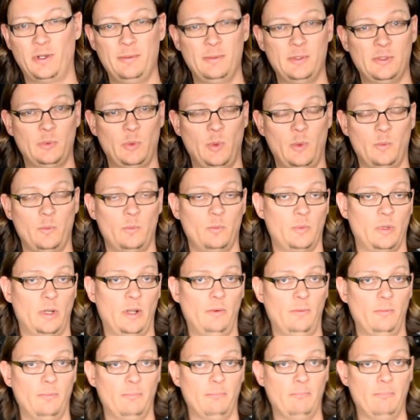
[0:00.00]
much what
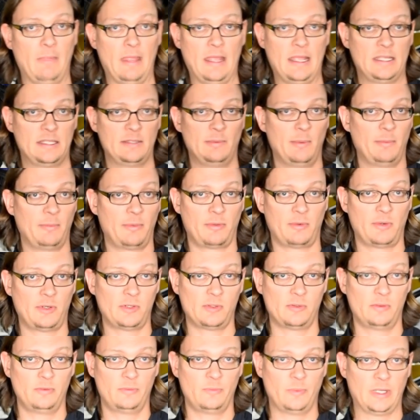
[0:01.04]
our maximum
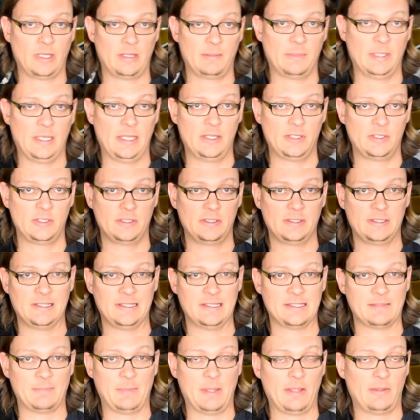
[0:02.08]
threshold recommendation
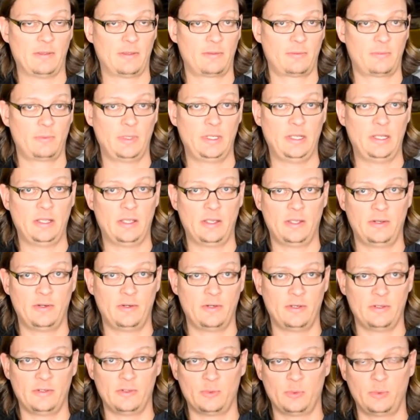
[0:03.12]
is about
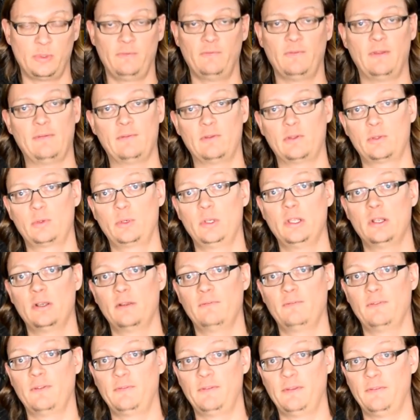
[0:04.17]
325 to
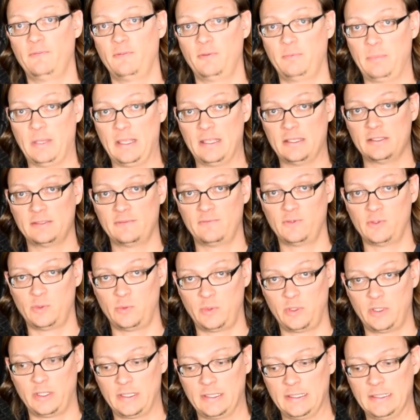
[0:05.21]
350 foot-pounds of
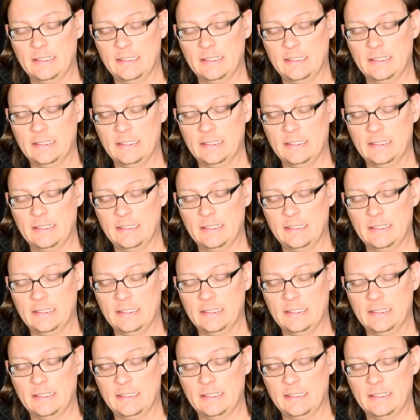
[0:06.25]
torque.